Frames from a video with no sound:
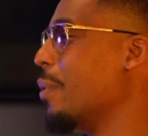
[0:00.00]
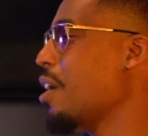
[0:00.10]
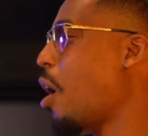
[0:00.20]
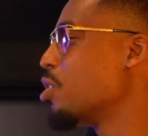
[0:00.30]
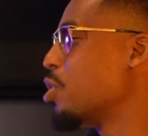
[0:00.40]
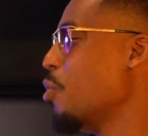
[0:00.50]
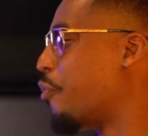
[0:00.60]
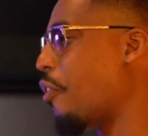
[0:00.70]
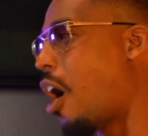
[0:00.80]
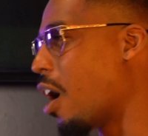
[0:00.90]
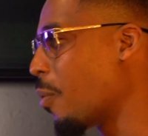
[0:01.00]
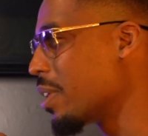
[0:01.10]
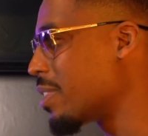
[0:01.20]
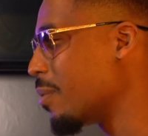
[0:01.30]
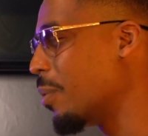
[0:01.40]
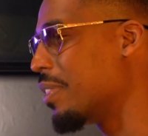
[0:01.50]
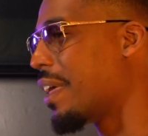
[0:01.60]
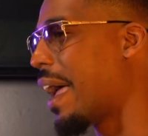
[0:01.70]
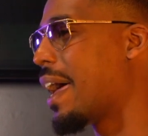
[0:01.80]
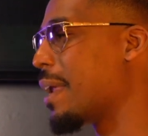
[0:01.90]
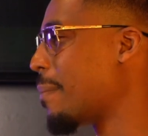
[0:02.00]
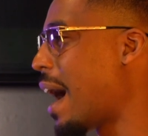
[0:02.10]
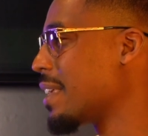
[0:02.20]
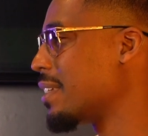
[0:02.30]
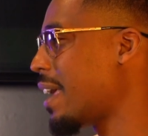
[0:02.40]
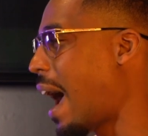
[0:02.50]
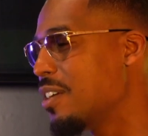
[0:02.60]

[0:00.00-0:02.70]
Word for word: We going too far with the with the animosity.